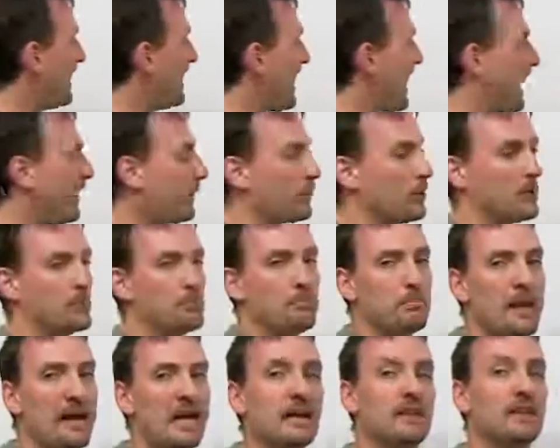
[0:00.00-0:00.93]
I will
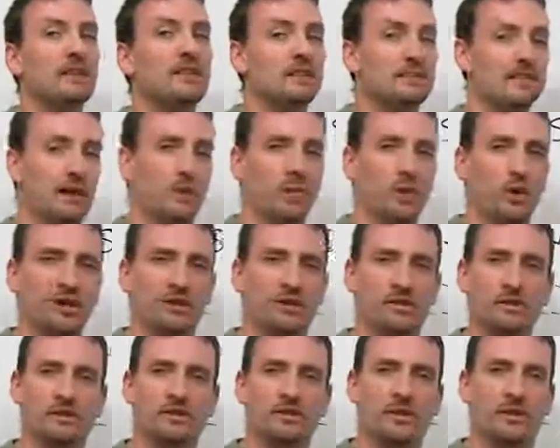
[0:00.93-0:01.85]
make someone
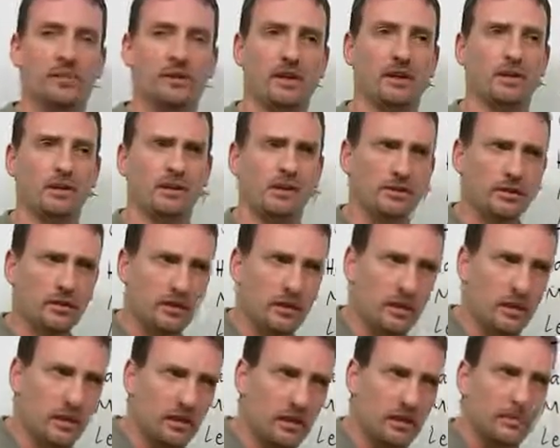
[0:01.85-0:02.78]
do something. You're a
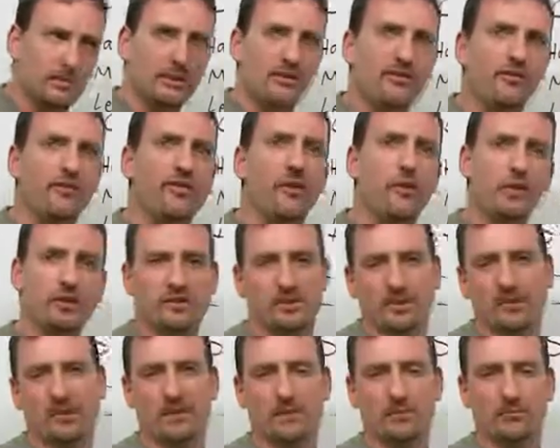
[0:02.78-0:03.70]
little bit
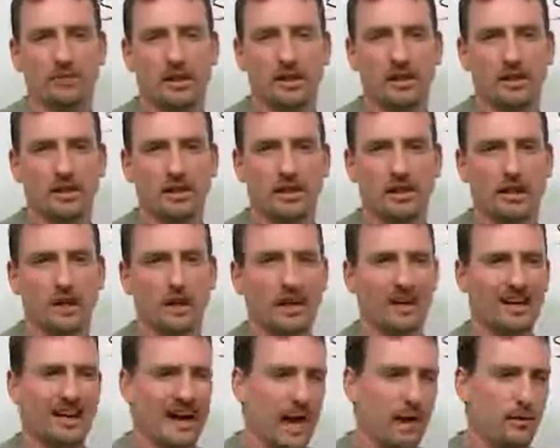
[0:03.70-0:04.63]
forcing them, right?
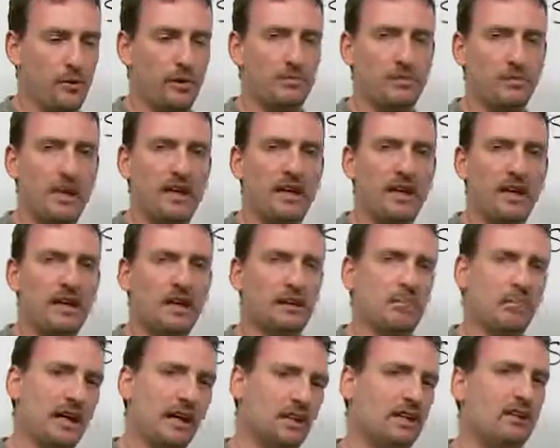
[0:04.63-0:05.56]
I will make
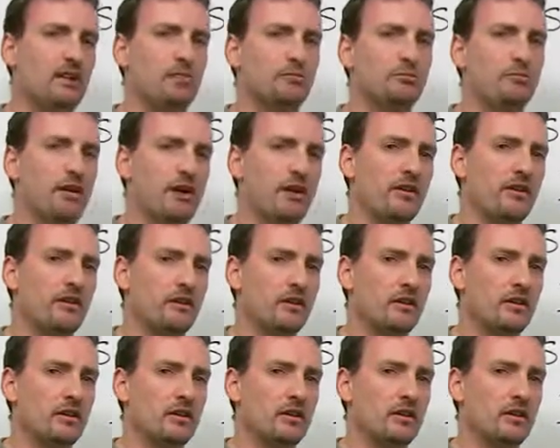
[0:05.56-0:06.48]
my little
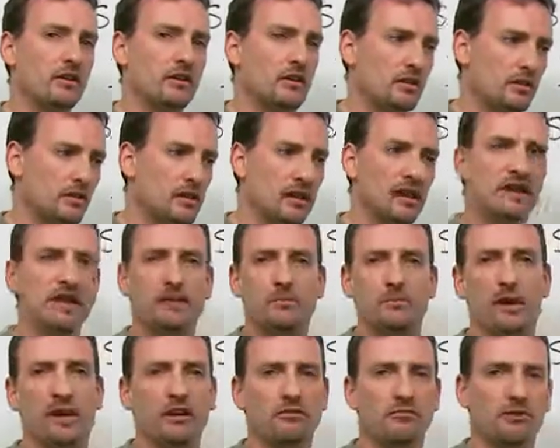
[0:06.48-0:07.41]
brother clean
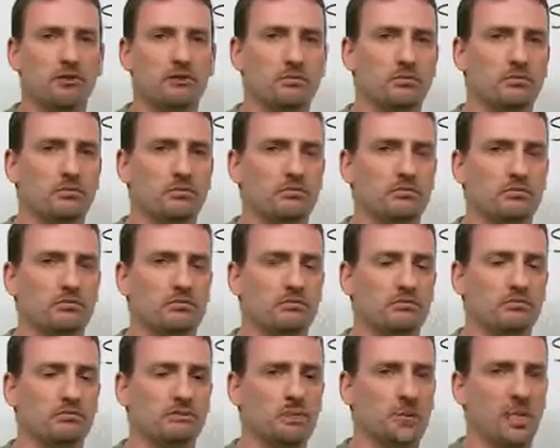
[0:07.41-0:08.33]
my room.
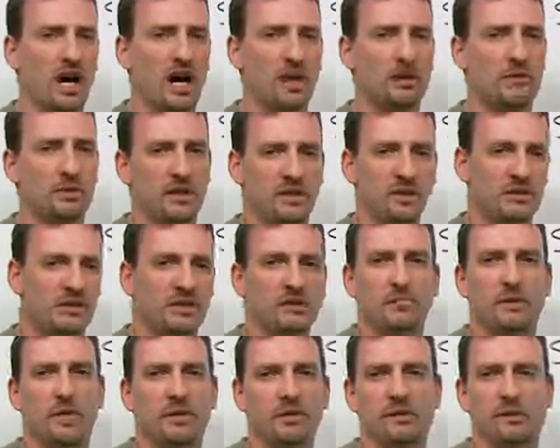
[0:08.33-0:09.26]
Why? Because he's
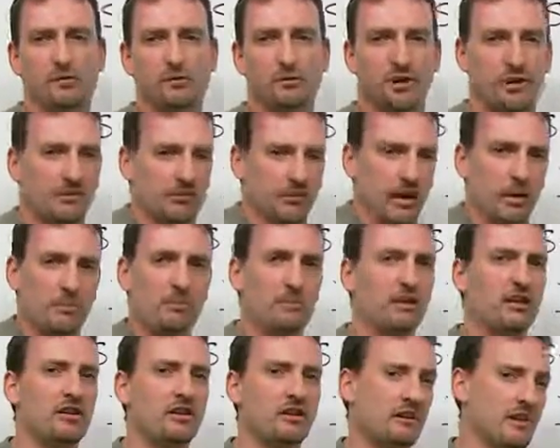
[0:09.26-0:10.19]
my little brother. I'm
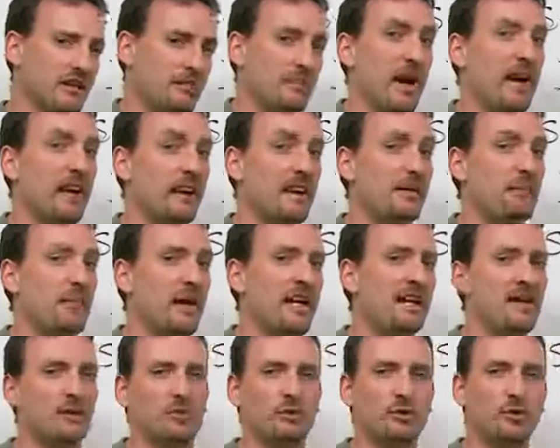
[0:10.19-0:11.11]
bigger than him. I can
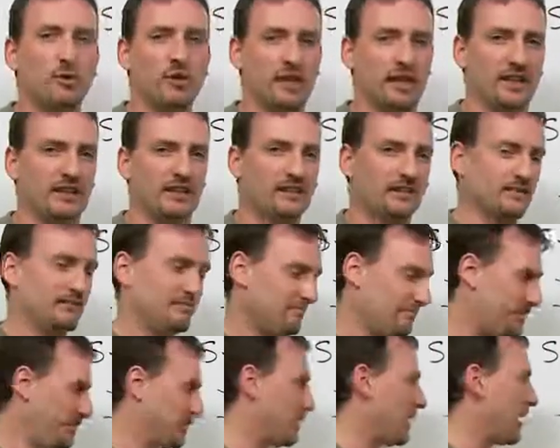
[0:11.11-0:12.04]
make him do things.
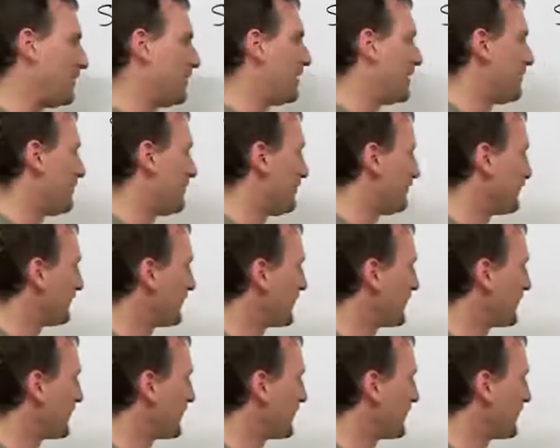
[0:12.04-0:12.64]
So I will.